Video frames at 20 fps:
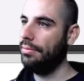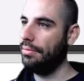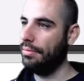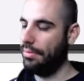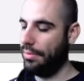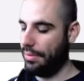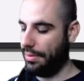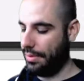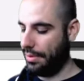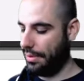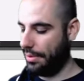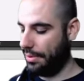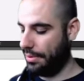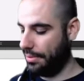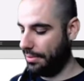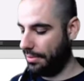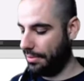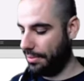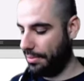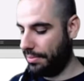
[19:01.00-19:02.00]

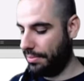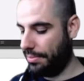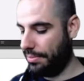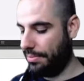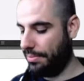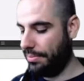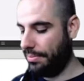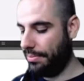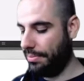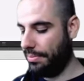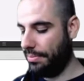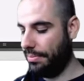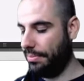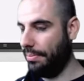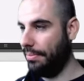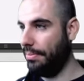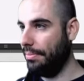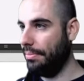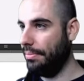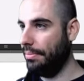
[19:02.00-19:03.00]

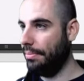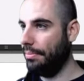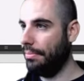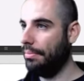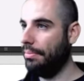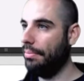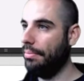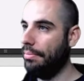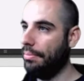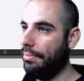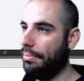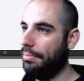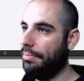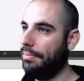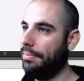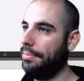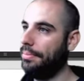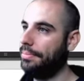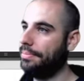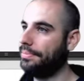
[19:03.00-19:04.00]

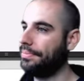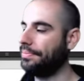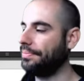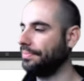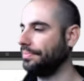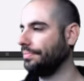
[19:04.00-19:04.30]
(silence)